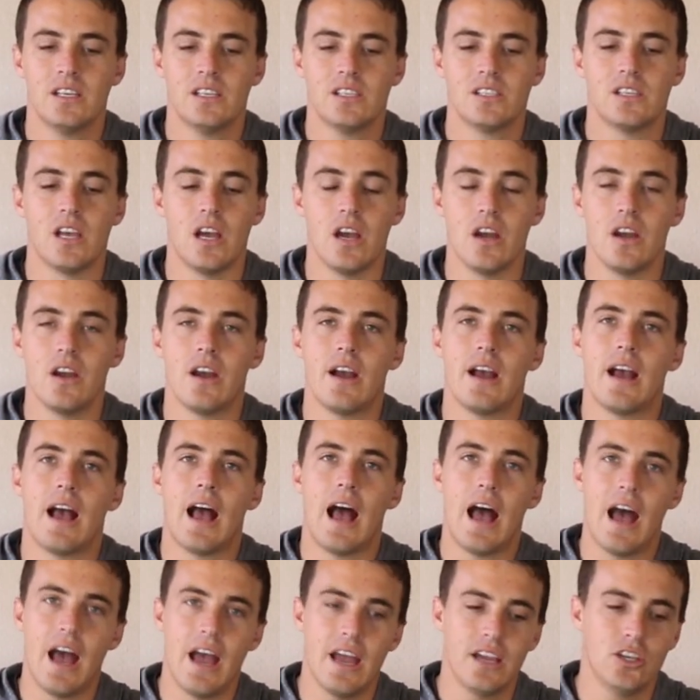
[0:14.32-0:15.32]
So
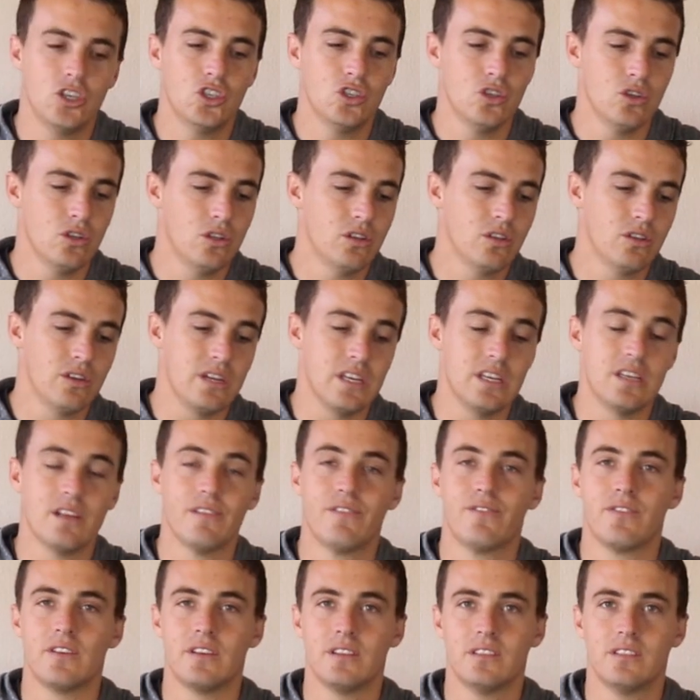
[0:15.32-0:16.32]
I shoot three
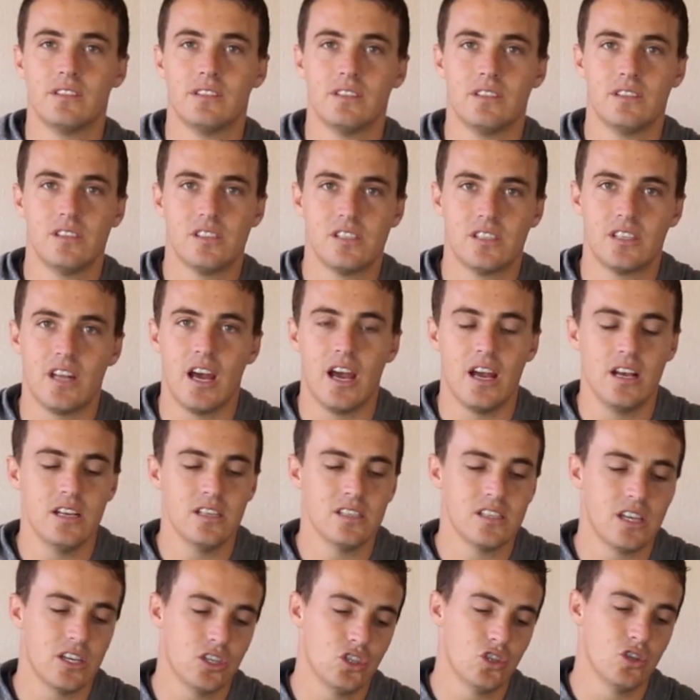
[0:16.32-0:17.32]
different
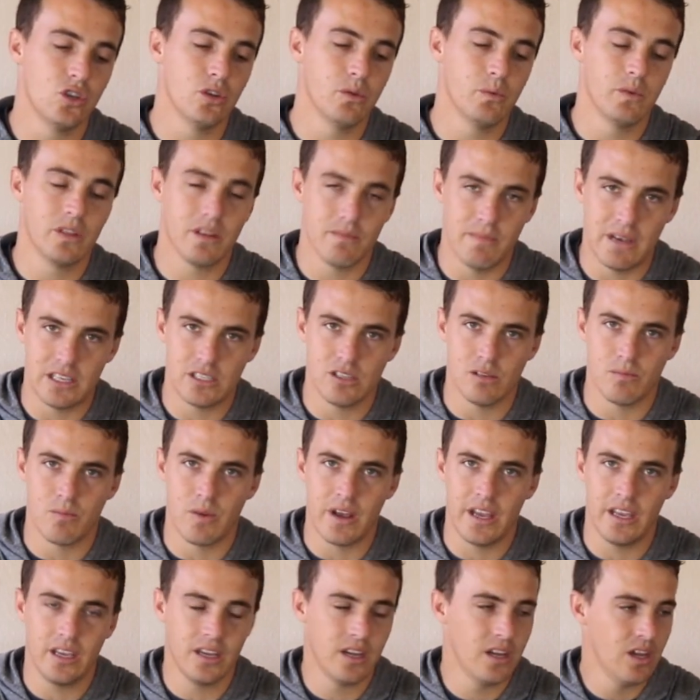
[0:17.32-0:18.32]
styles. I shoot with a muzzle
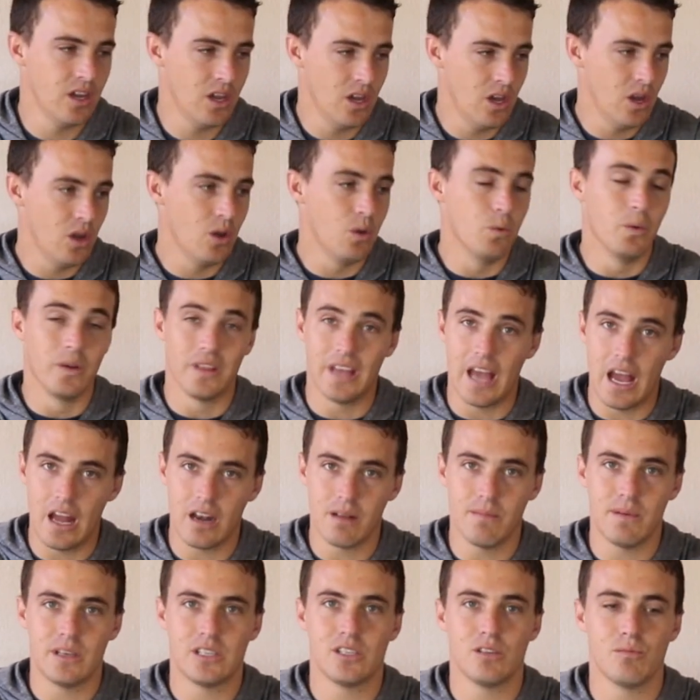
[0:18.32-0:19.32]
brake,
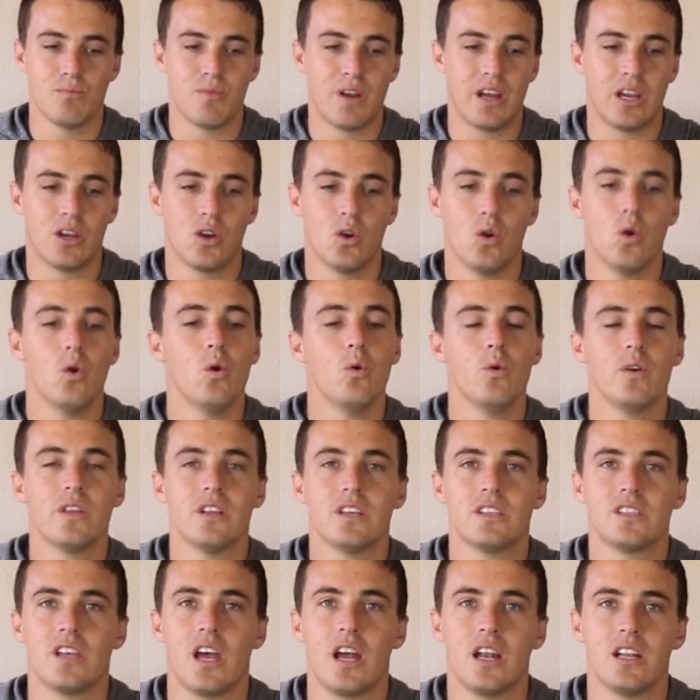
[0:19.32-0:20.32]
without a muzzle brake, or
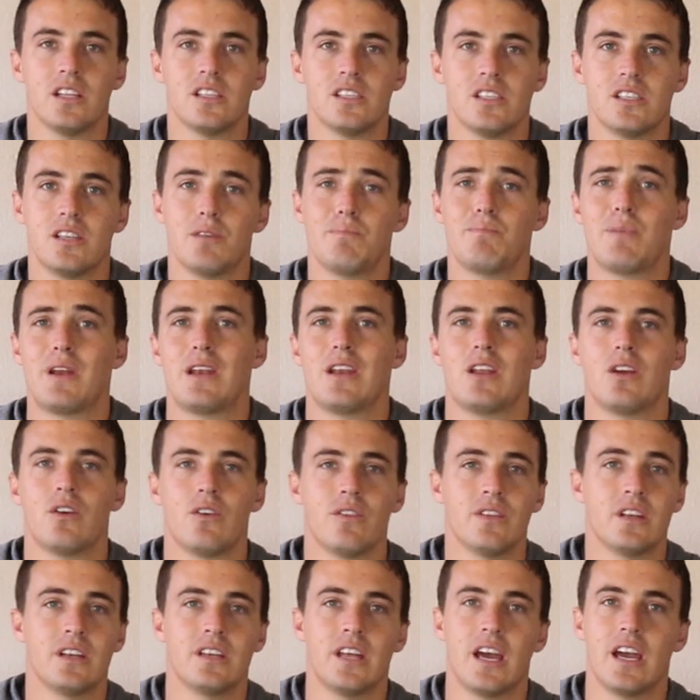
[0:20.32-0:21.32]
with a silencer depending
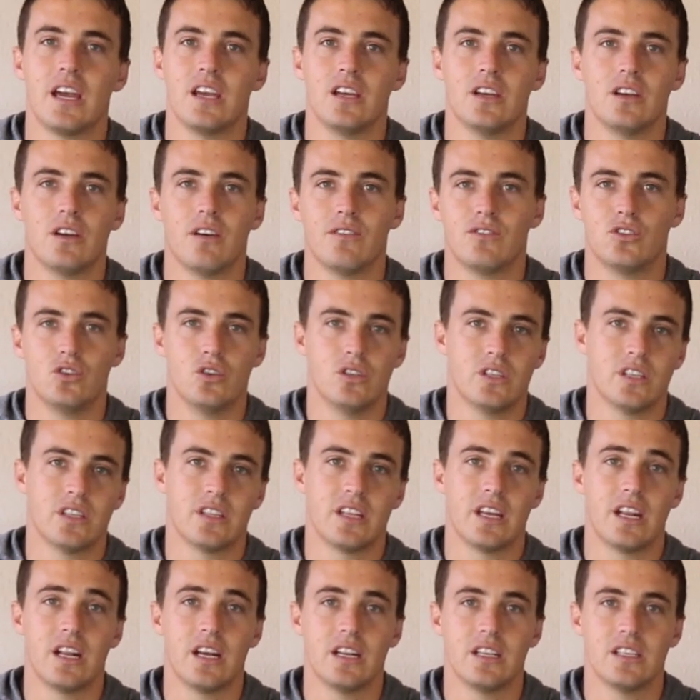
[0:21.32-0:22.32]
on the day of
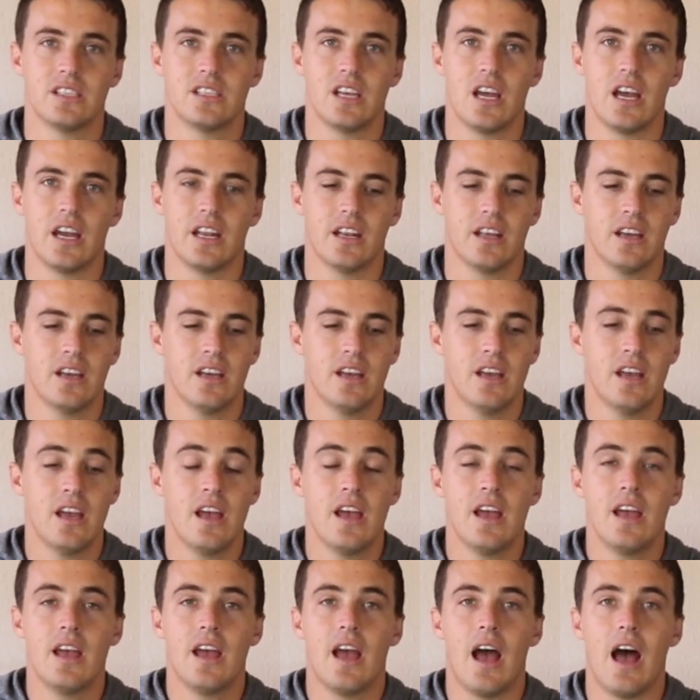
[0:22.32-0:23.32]
shooting that I decide.
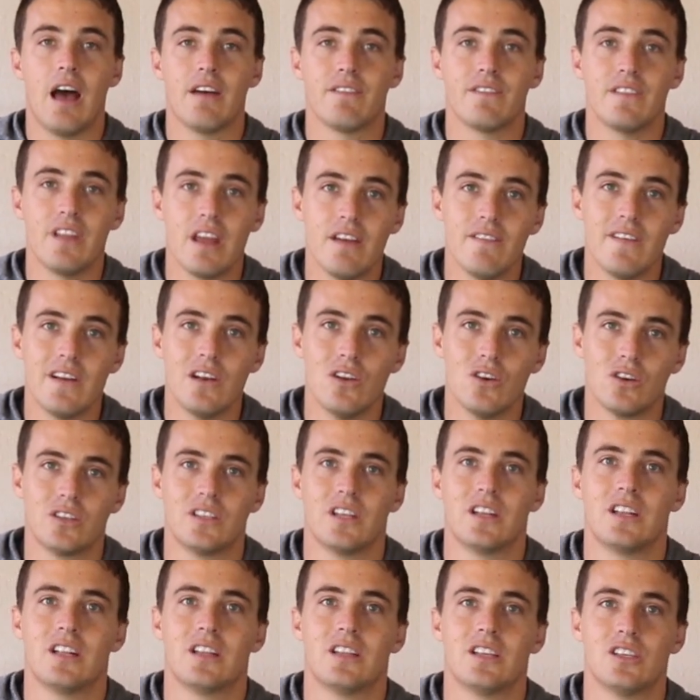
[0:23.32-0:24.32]
I've never
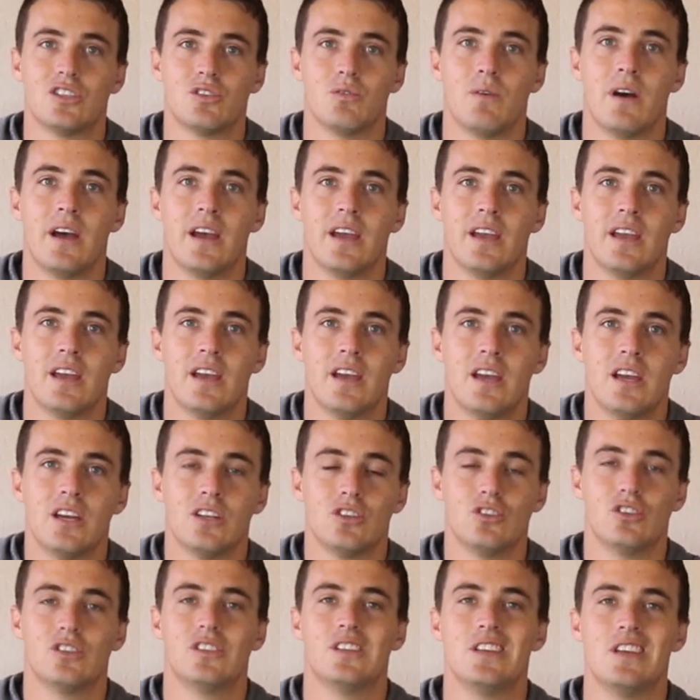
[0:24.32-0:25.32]
looked at it this way
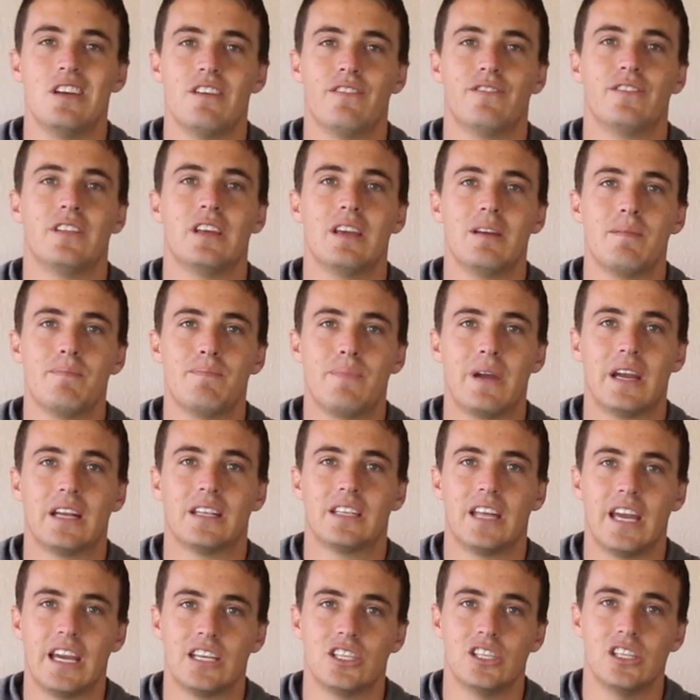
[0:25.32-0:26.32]
to see if the
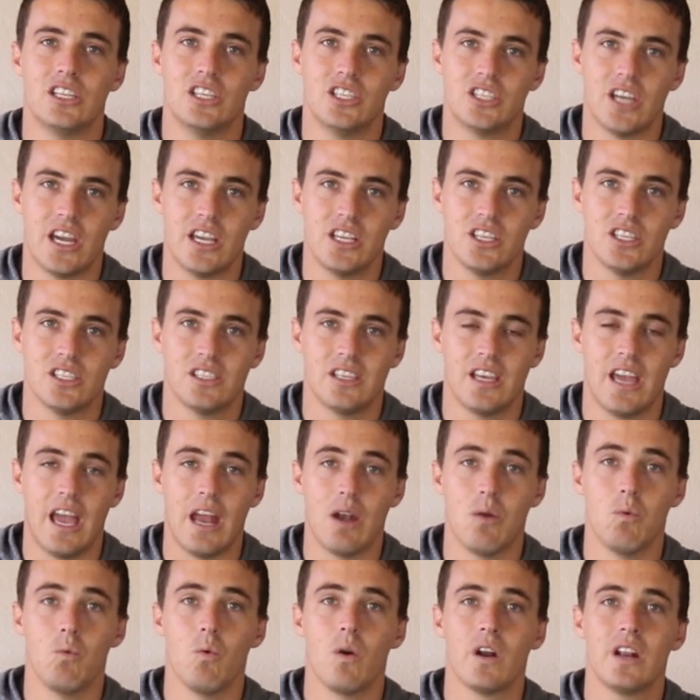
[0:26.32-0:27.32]
impact actually changes
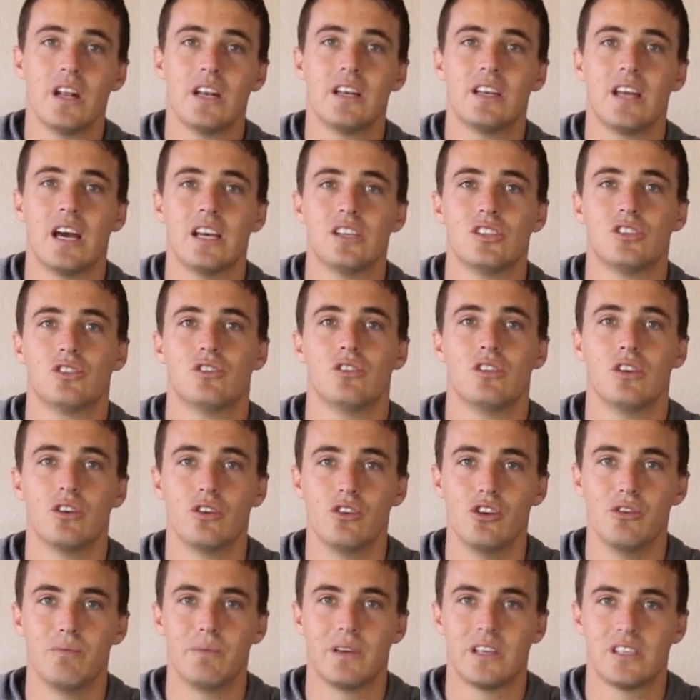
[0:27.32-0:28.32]
and what it does to the
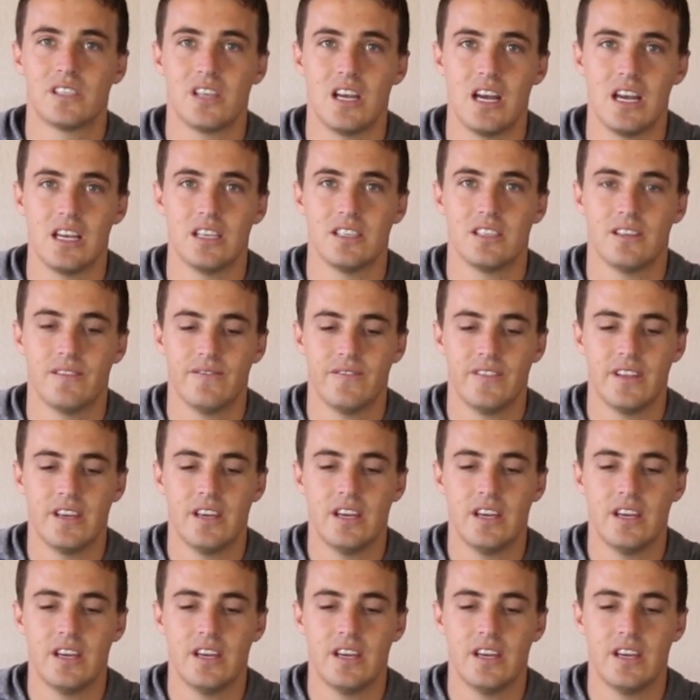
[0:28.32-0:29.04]
grouping size.